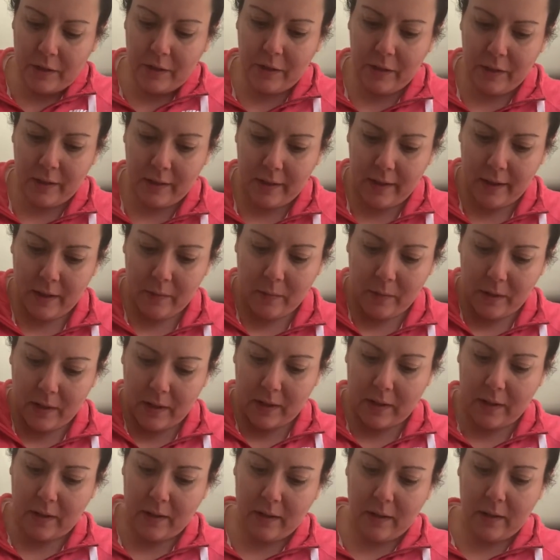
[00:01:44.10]
You then wanna
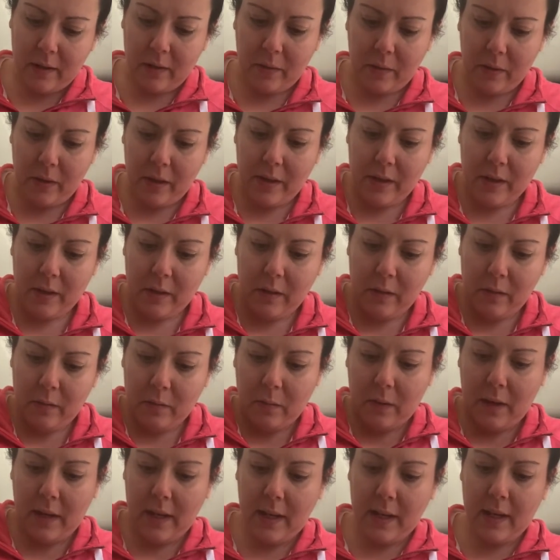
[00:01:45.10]
go this
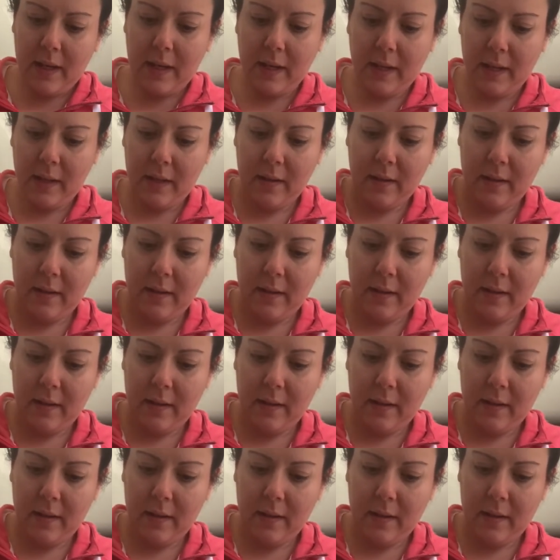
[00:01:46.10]
way.